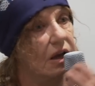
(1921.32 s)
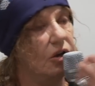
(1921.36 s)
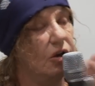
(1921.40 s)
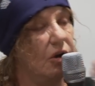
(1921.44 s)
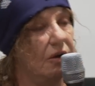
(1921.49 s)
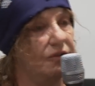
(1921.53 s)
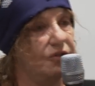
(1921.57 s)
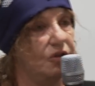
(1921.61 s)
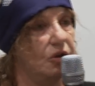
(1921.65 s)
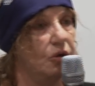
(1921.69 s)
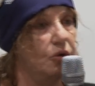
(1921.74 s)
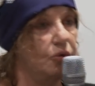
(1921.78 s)
You
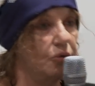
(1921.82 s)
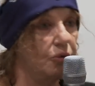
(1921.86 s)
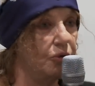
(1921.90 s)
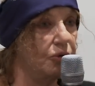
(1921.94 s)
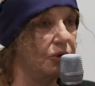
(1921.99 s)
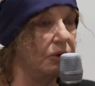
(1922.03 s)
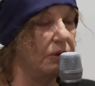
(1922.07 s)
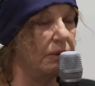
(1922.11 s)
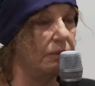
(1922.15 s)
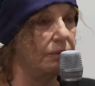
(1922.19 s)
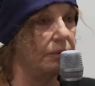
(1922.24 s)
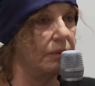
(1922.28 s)
have to look
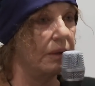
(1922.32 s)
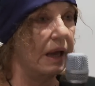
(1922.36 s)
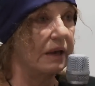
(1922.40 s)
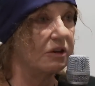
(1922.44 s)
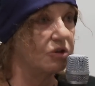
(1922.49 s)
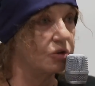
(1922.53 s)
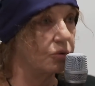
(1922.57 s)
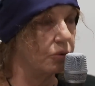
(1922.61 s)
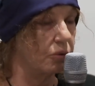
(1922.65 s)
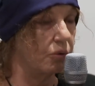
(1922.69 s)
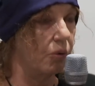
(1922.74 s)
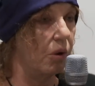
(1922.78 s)
at the
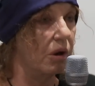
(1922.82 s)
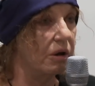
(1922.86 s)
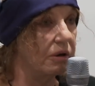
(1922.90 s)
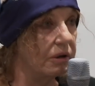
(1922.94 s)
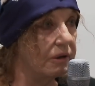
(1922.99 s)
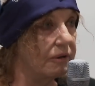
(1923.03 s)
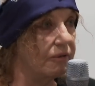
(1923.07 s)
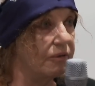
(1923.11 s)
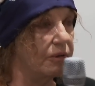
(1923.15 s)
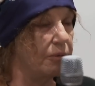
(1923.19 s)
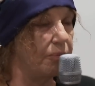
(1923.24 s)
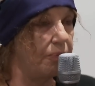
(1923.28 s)
actual
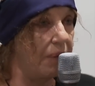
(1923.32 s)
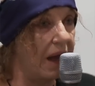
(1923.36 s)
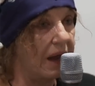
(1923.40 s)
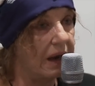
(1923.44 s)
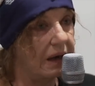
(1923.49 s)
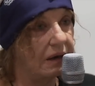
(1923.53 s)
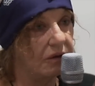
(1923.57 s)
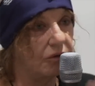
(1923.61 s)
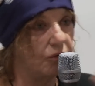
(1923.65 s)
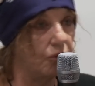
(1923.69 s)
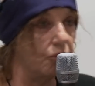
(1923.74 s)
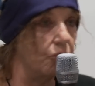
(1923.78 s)
quality of the
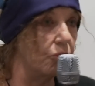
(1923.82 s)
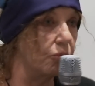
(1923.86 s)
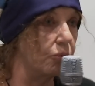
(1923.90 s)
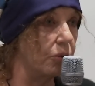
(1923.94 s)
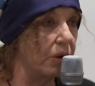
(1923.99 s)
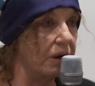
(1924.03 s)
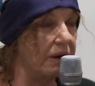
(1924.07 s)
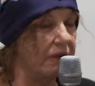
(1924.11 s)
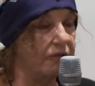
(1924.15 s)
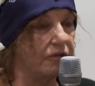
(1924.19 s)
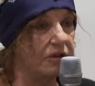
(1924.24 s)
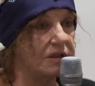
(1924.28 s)
paint or
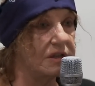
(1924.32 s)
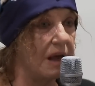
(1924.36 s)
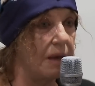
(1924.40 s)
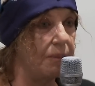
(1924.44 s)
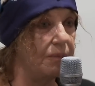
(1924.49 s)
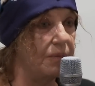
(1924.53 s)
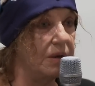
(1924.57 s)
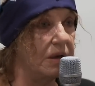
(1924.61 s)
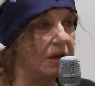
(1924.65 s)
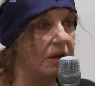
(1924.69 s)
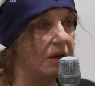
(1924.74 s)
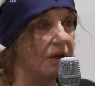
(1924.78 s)
whatever's
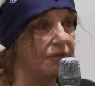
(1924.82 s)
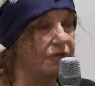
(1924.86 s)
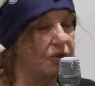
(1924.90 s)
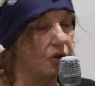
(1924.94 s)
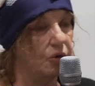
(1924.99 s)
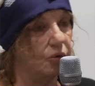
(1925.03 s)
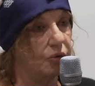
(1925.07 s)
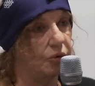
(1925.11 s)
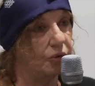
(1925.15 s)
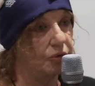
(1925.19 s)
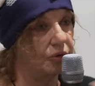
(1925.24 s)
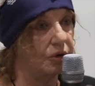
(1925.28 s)
happening. You have
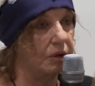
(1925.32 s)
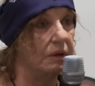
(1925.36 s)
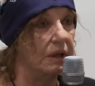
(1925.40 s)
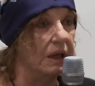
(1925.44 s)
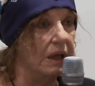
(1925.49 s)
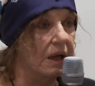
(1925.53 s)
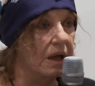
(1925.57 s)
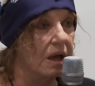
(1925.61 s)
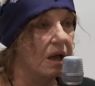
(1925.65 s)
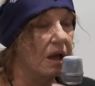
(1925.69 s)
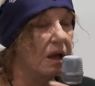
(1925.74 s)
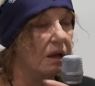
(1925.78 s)
to look at
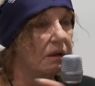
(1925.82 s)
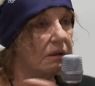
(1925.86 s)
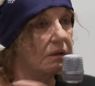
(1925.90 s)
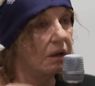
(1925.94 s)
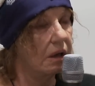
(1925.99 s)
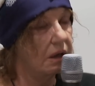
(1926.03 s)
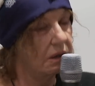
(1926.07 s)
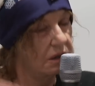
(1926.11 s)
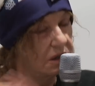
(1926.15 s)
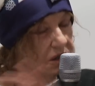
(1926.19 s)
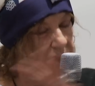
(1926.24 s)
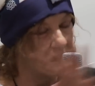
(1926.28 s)

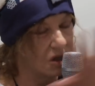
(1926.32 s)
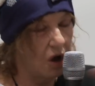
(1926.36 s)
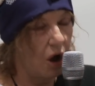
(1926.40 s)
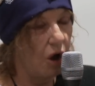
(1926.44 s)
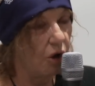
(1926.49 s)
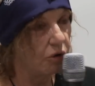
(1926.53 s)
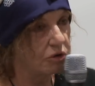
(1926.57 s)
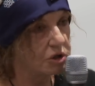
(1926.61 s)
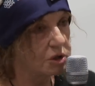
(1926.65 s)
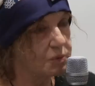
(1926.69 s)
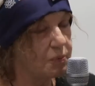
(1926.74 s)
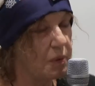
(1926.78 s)
there's a
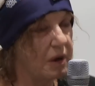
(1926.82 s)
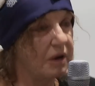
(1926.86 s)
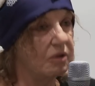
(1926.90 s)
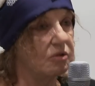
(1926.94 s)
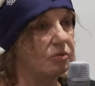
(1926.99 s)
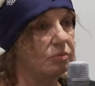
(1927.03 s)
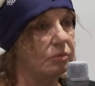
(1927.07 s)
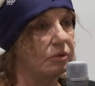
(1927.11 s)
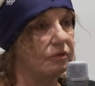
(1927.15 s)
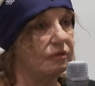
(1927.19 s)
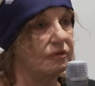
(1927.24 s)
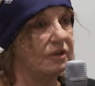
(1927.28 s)
whole
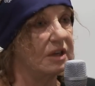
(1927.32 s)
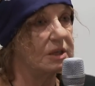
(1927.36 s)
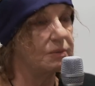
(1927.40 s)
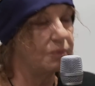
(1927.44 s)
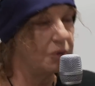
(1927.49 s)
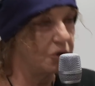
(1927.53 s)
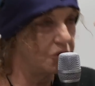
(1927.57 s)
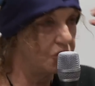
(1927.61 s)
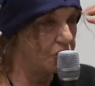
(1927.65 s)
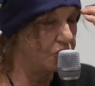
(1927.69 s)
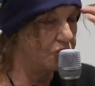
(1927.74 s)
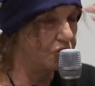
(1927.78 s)
spectrum of things,
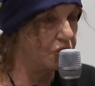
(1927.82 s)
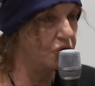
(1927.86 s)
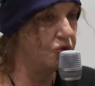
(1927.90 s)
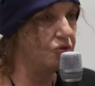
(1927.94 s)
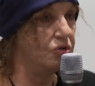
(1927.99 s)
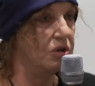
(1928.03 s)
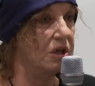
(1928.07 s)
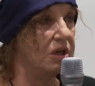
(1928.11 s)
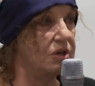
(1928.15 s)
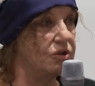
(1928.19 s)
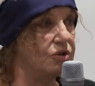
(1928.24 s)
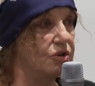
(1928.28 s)
but you do
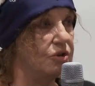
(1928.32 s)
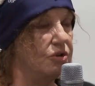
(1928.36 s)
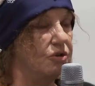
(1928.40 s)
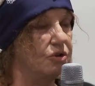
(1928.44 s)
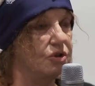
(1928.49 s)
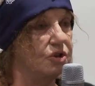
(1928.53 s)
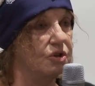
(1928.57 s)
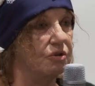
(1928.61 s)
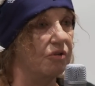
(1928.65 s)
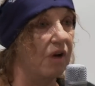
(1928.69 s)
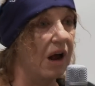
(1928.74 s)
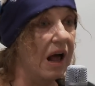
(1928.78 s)
need to
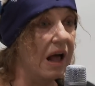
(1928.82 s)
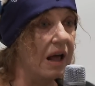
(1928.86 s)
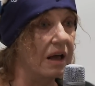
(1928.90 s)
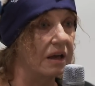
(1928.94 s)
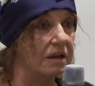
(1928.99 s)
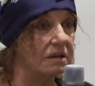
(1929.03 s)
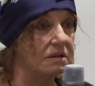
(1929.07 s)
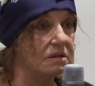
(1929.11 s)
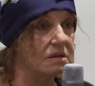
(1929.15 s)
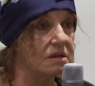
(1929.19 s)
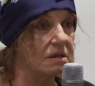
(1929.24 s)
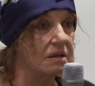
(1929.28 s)
use your
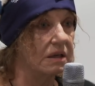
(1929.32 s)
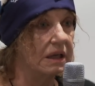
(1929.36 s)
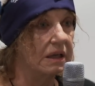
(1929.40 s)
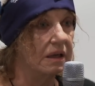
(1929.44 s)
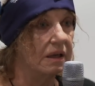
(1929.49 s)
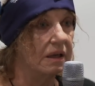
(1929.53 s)
eyes,